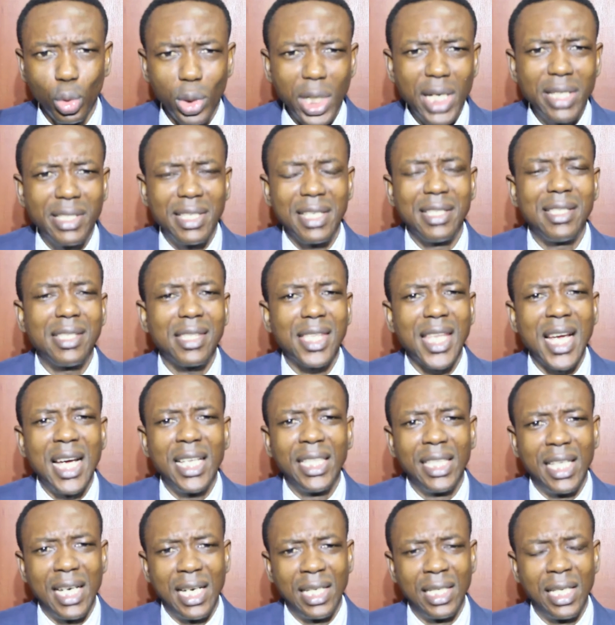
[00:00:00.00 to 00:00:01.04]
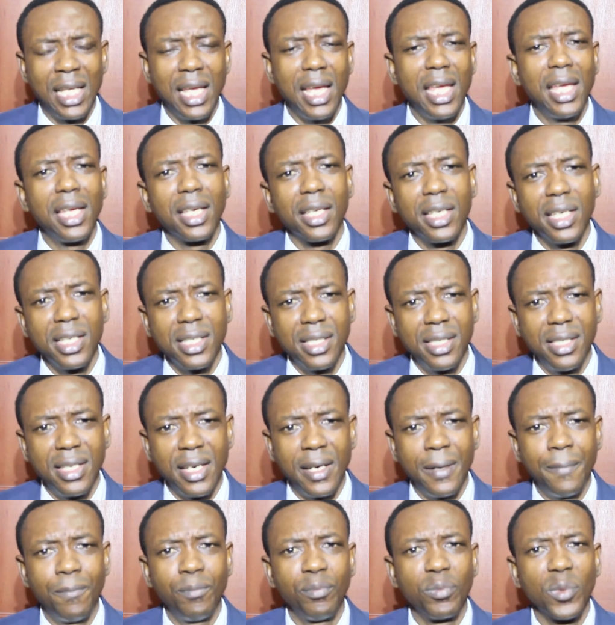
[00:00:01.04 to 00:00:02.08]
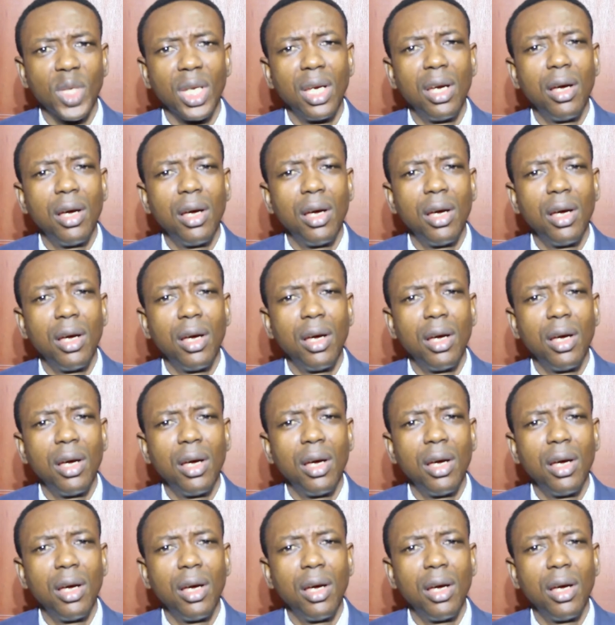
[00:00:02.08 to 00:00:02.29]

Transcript: raise a standard against them.